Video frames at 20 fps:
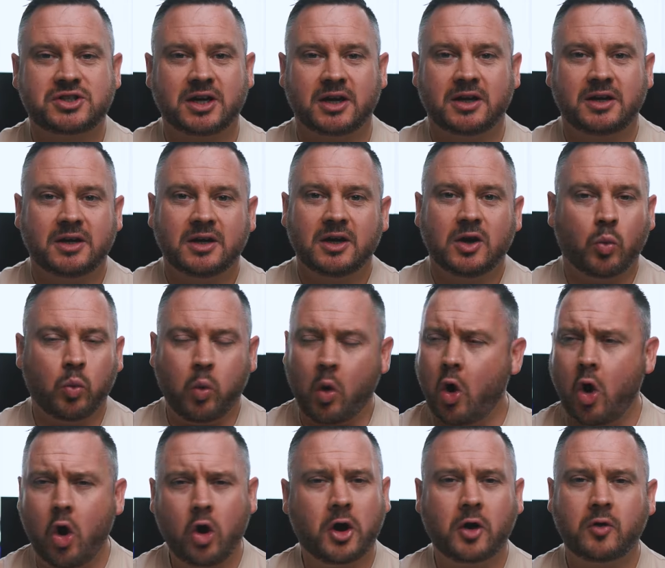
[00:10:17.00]
to
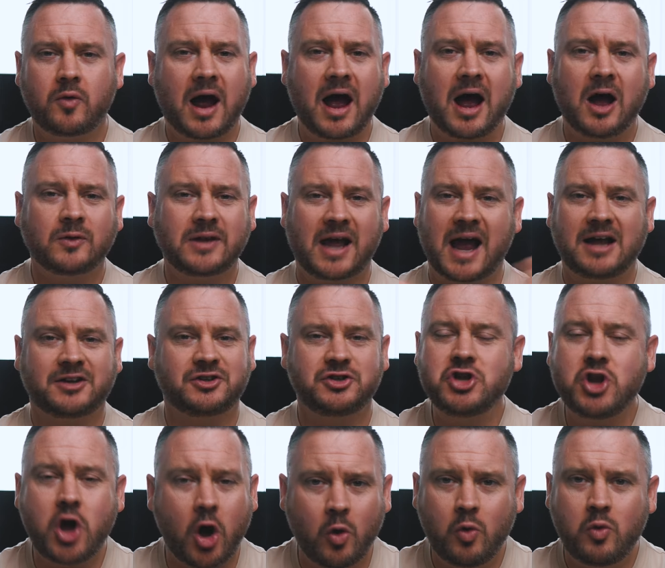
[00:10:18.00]
walk around, had
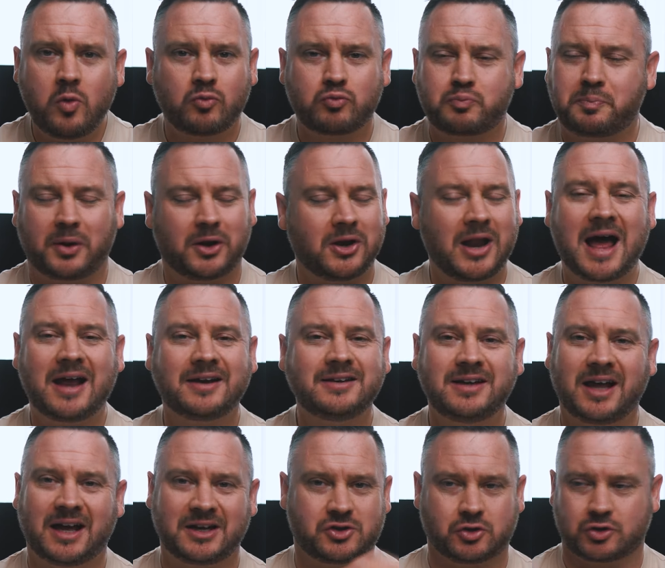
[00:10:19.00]
no
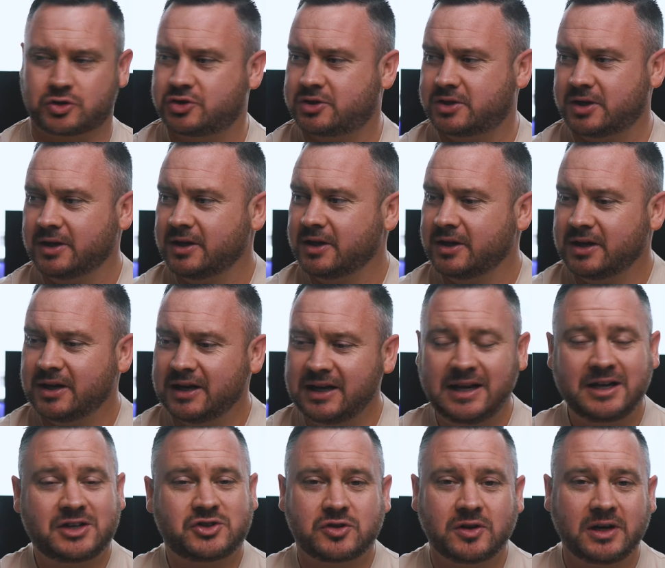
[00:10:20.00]
plan. I just
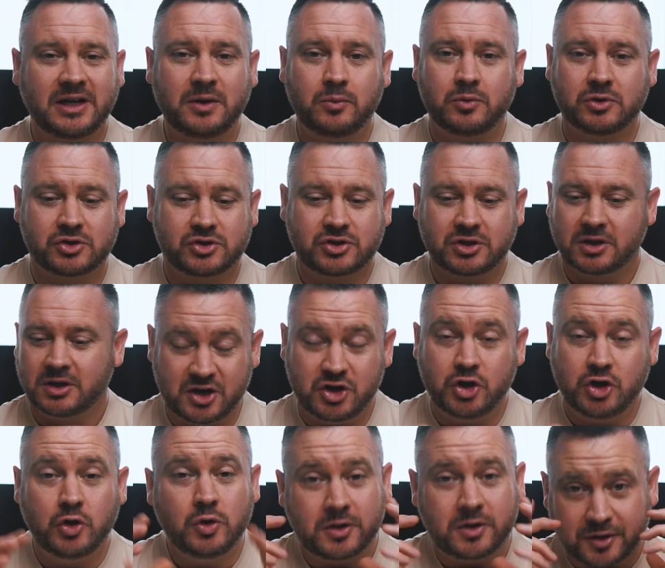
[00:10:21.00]
literally
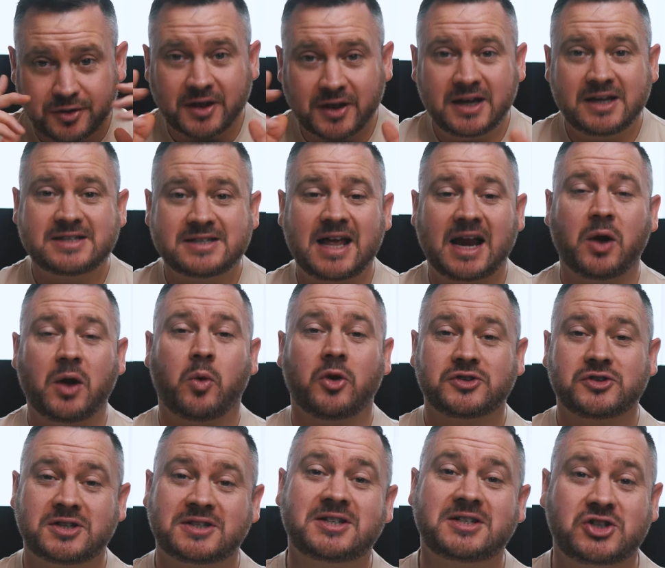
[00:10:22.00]
knew the things that I
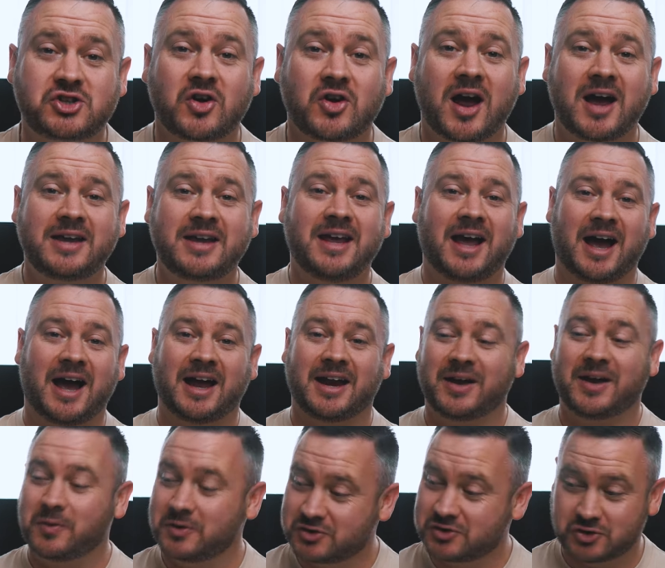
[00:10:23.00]
wanted to try, and
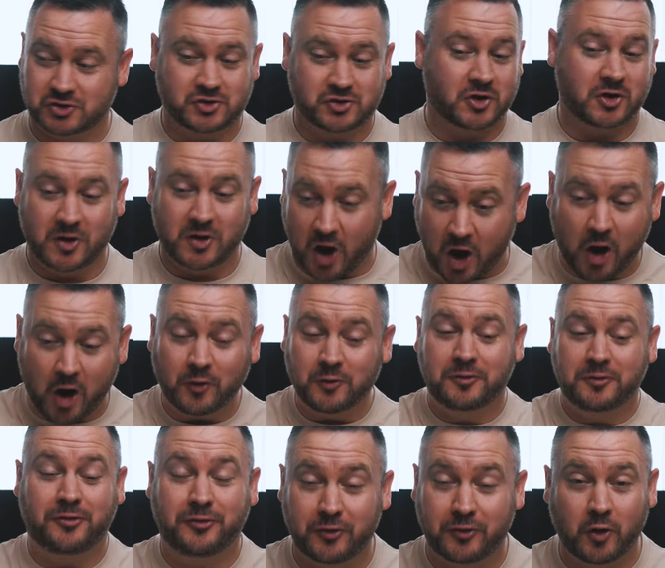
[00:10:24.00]
I was just on
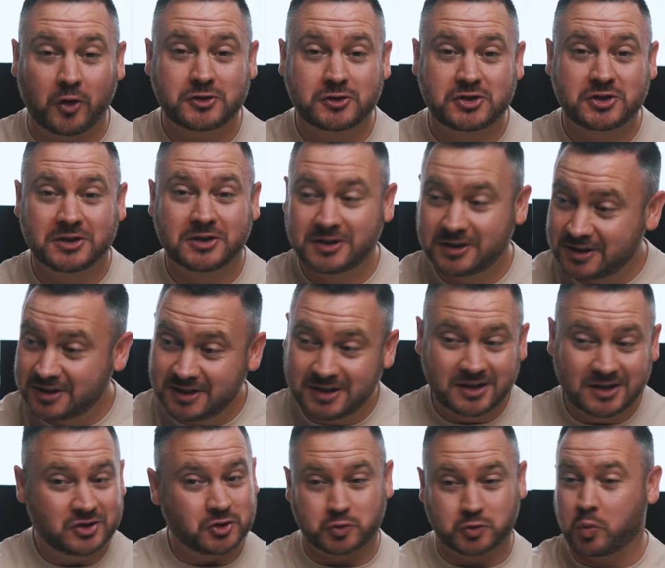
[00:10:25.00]
foot,
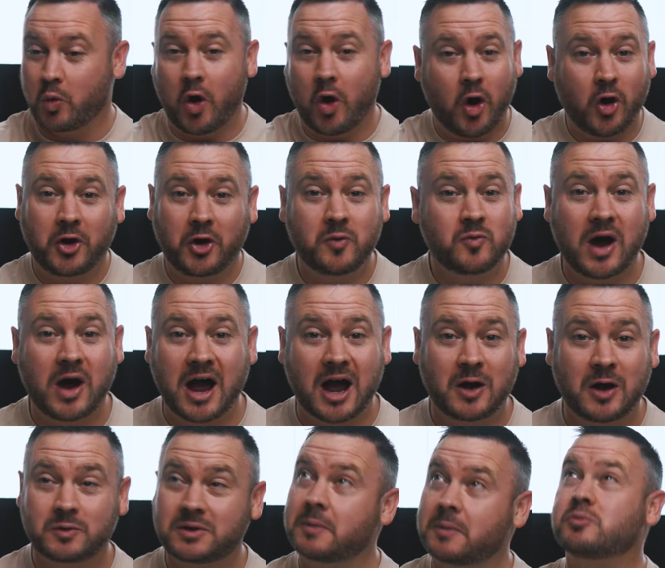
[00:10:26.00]
just walking
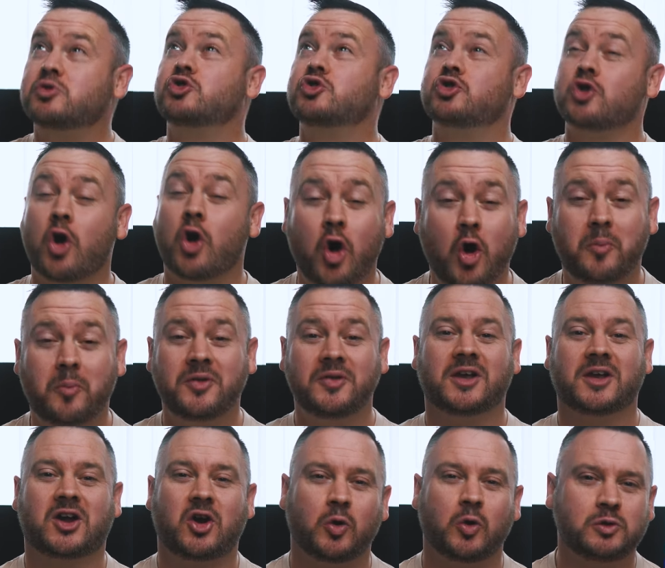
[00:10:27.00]
around, absorbing
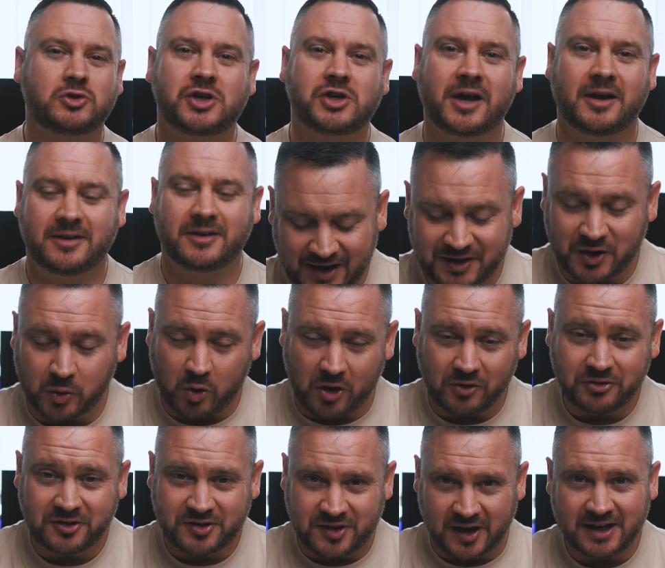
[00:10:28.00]
the culture. And the
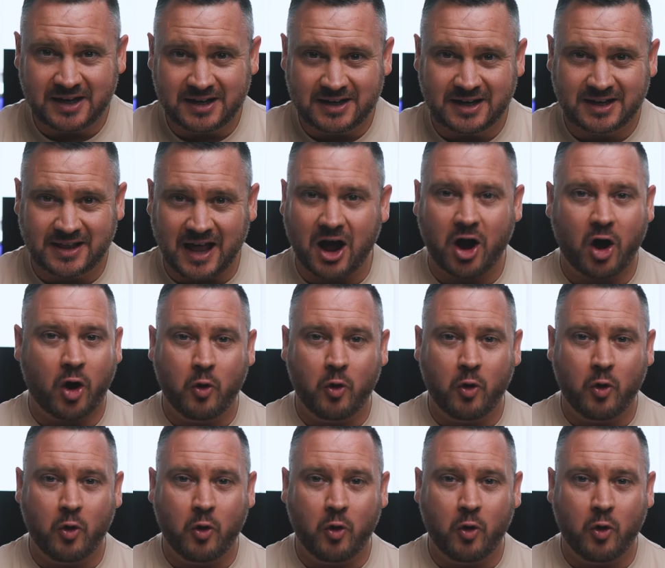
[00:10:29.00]
one thing that